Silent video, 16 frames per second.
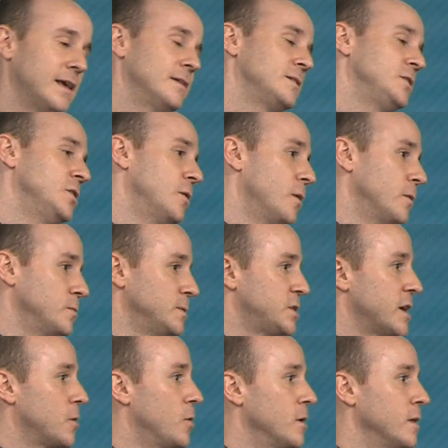We try
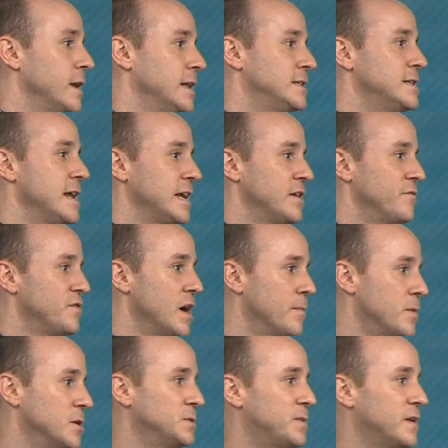to correlate it to negative
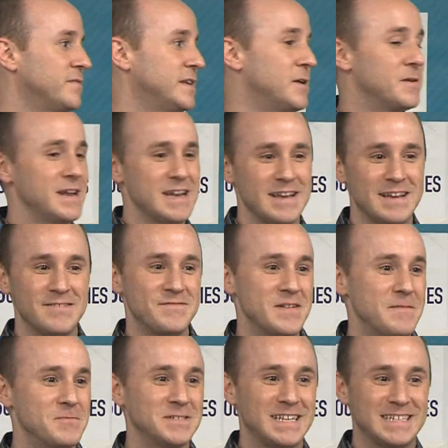numbers, but if they don't get negative
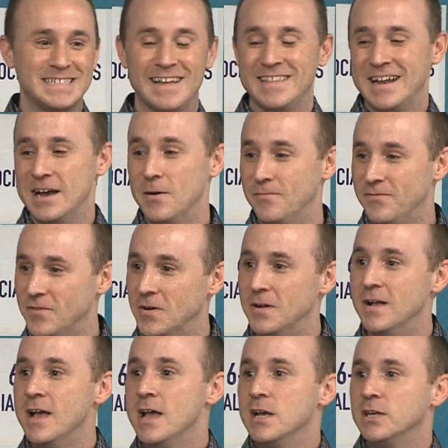numbers, that's not that helpful.
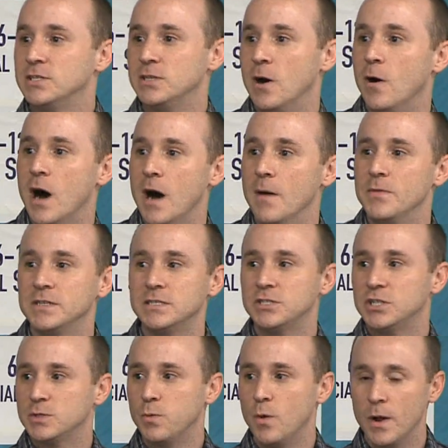So this is
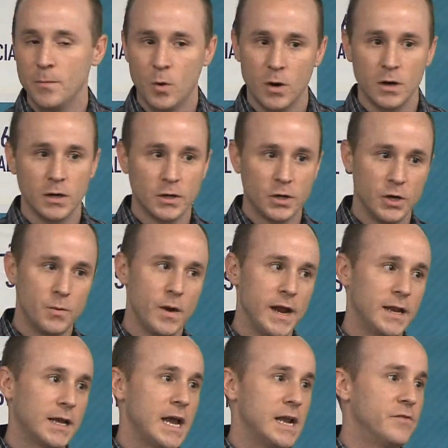just one more good way
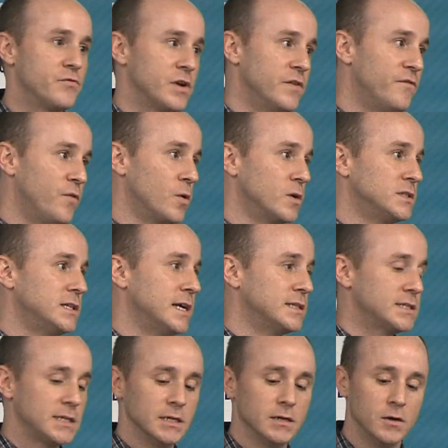to kind of reinforce that
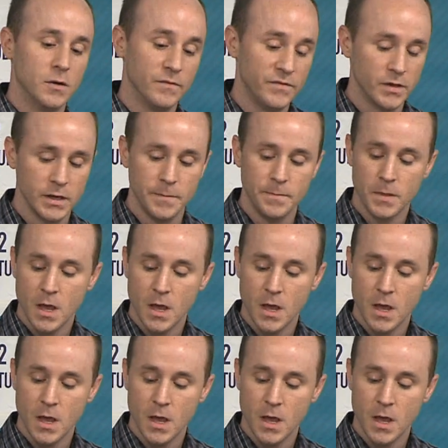skill, hopefully.